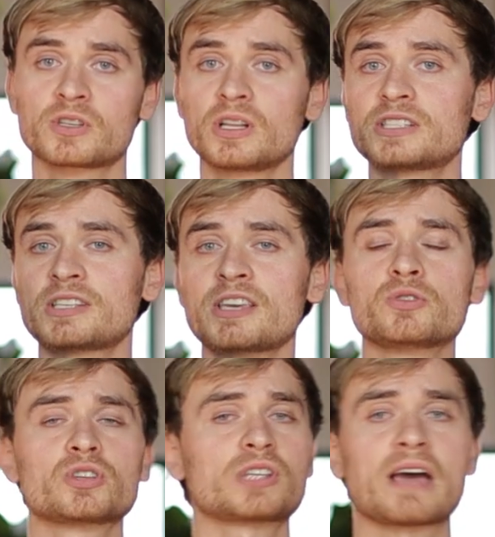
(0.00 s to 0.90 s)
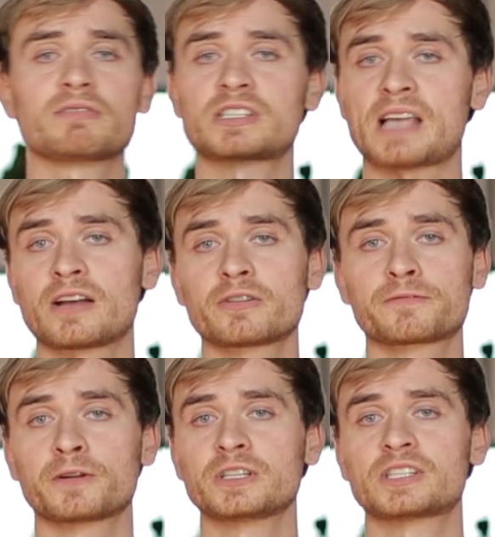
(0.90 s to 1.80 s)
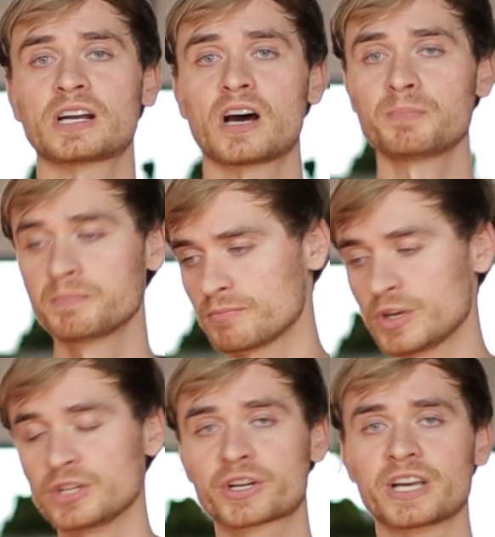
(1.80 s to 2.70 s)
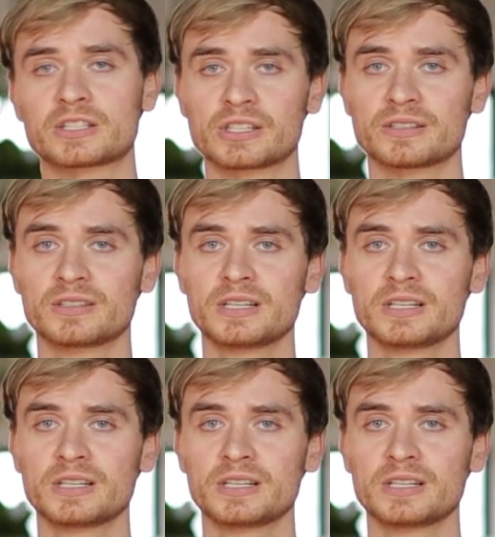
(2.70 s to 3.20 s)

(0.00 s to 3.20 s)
So let's say you just have a standard fridge set up in your kitchen.